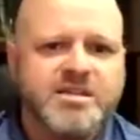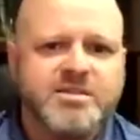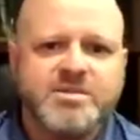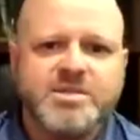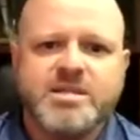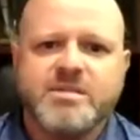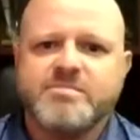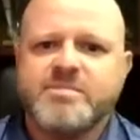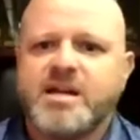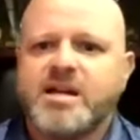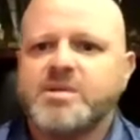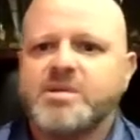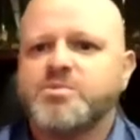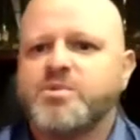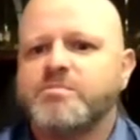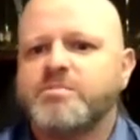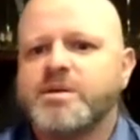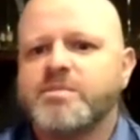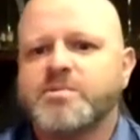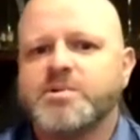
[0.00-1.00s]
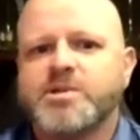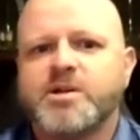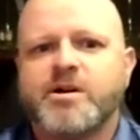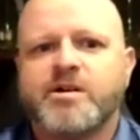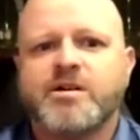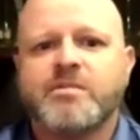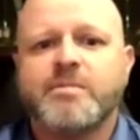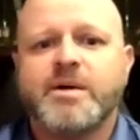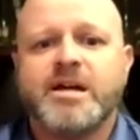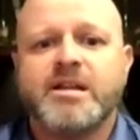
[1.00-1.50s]
buzzkill sometimes when
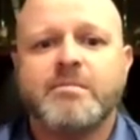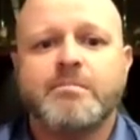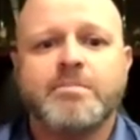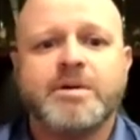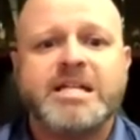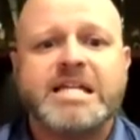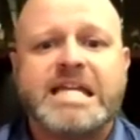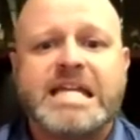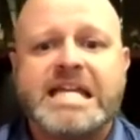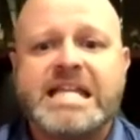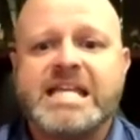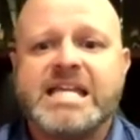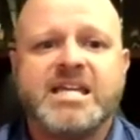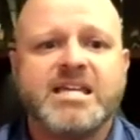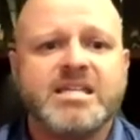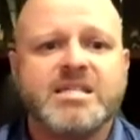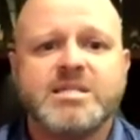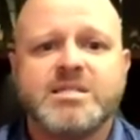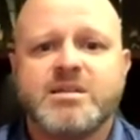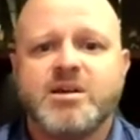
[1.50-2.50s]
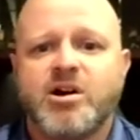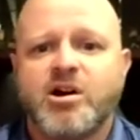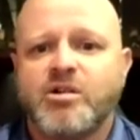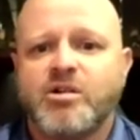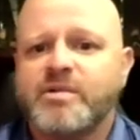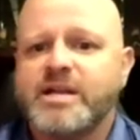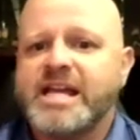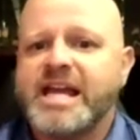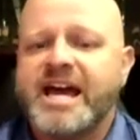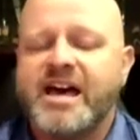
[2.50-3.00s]
people talk about it, but it
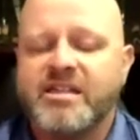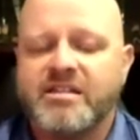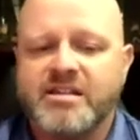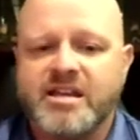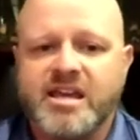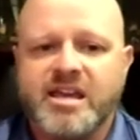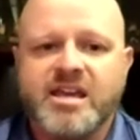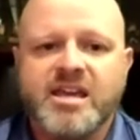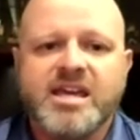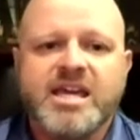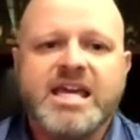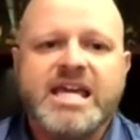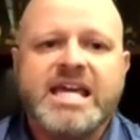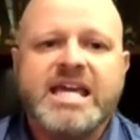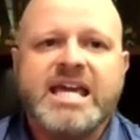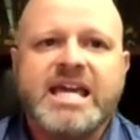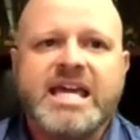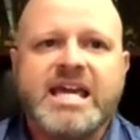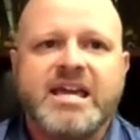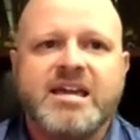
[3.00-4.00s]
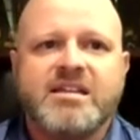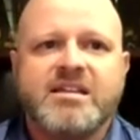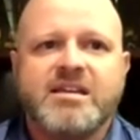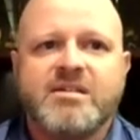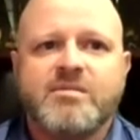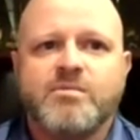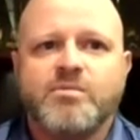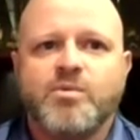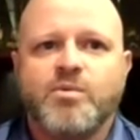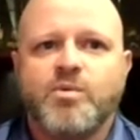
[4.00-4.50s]
is our reality.
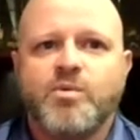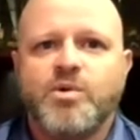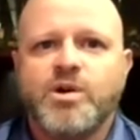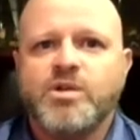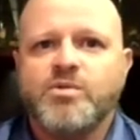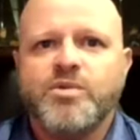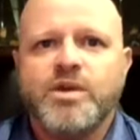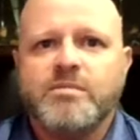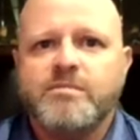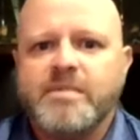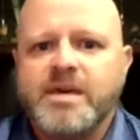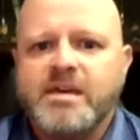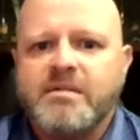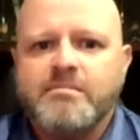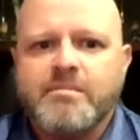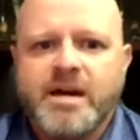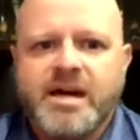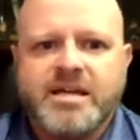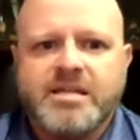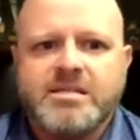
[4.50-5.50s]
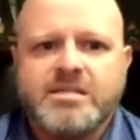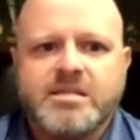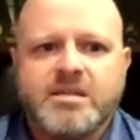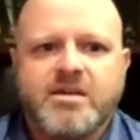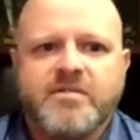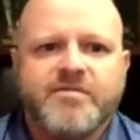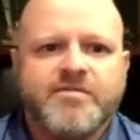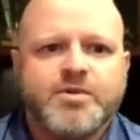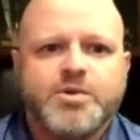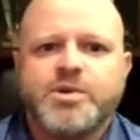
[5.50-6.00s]
And what do we mean
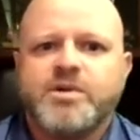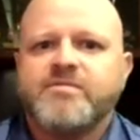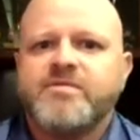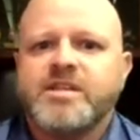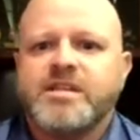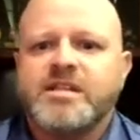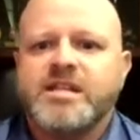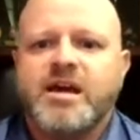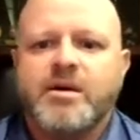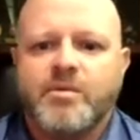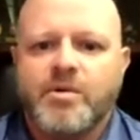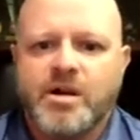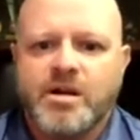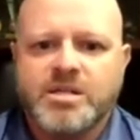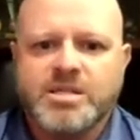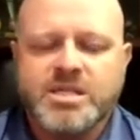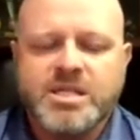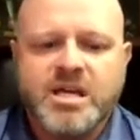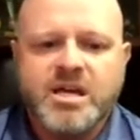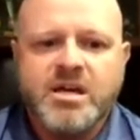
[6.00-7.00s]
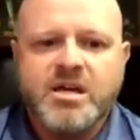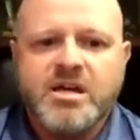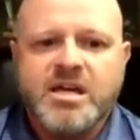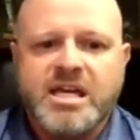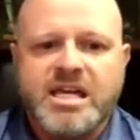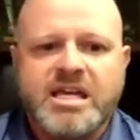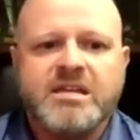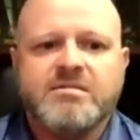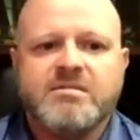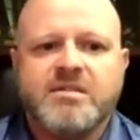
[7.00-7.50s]
by self-driven
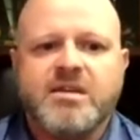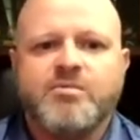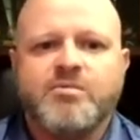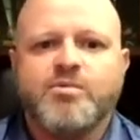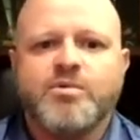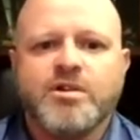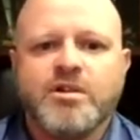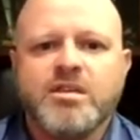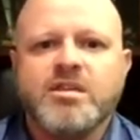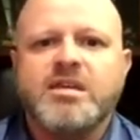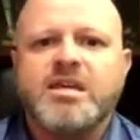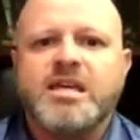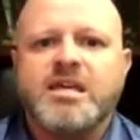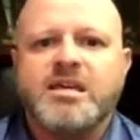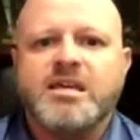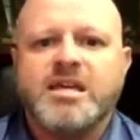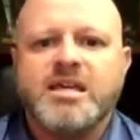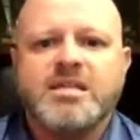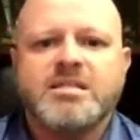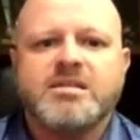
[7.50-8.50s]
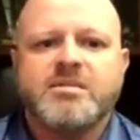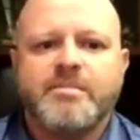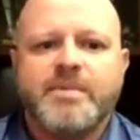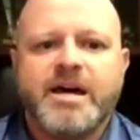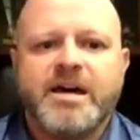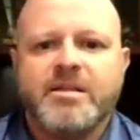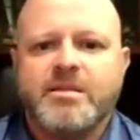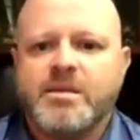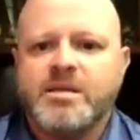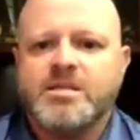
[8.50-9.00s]
networks? It really
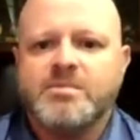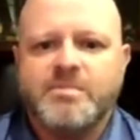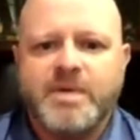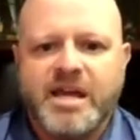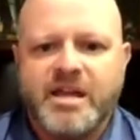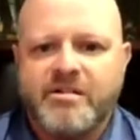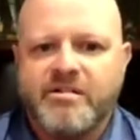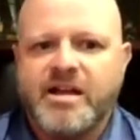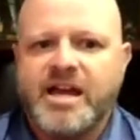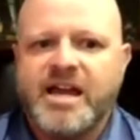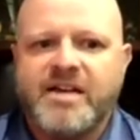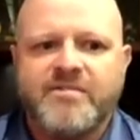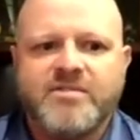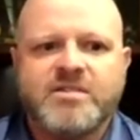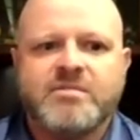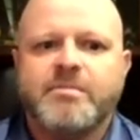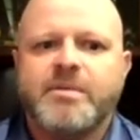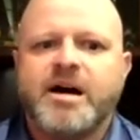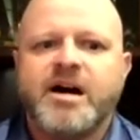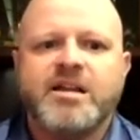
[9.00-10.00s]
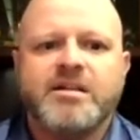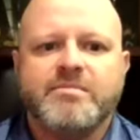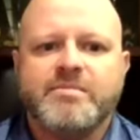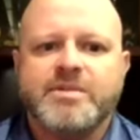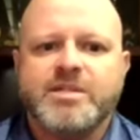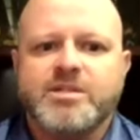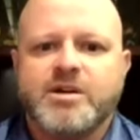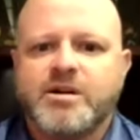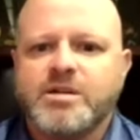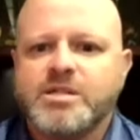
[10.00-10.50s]
is about this banner I have at the
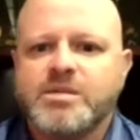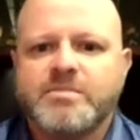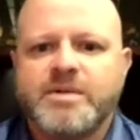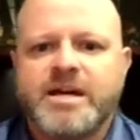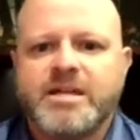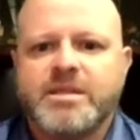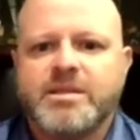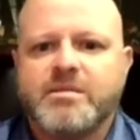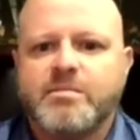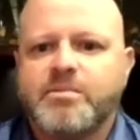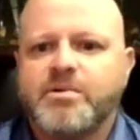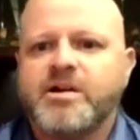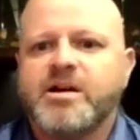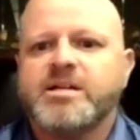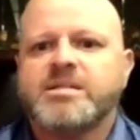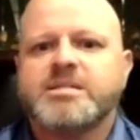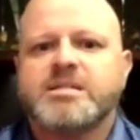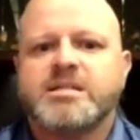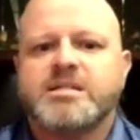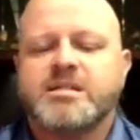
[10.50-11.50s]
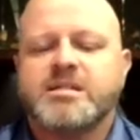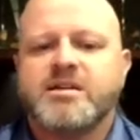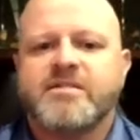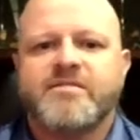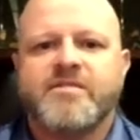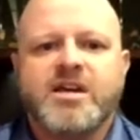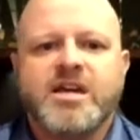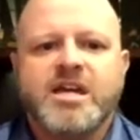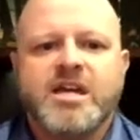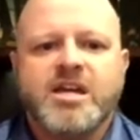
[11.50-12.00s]
bottom. It talks about the
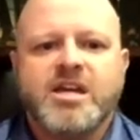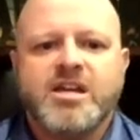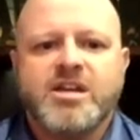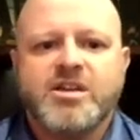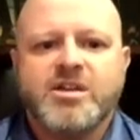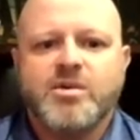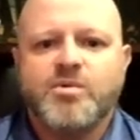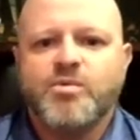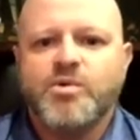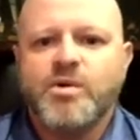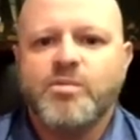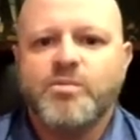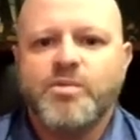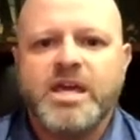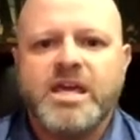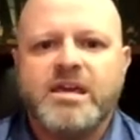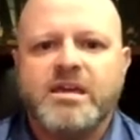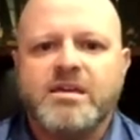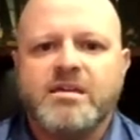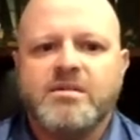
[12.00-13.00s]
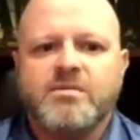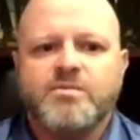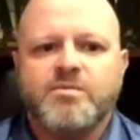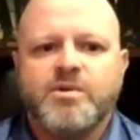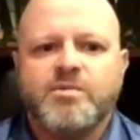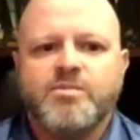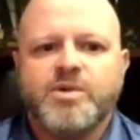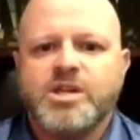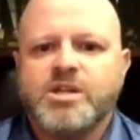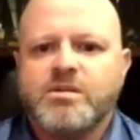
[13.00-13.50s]
process of, you know, when
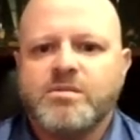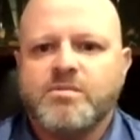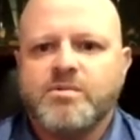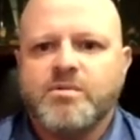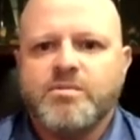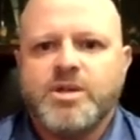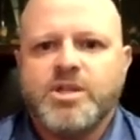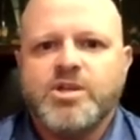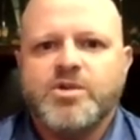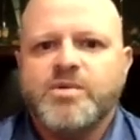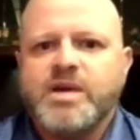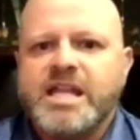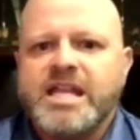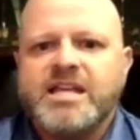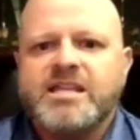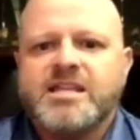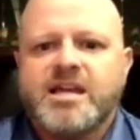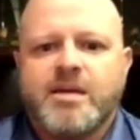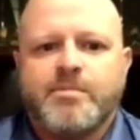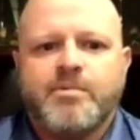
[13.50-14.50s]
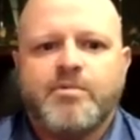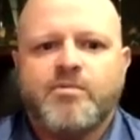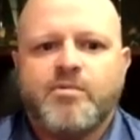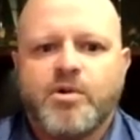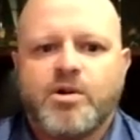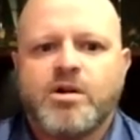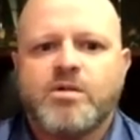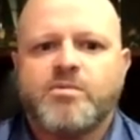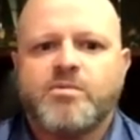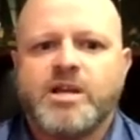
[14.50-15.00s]
we do any
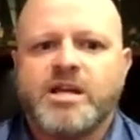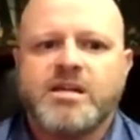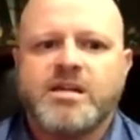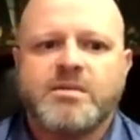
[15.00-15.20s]
type of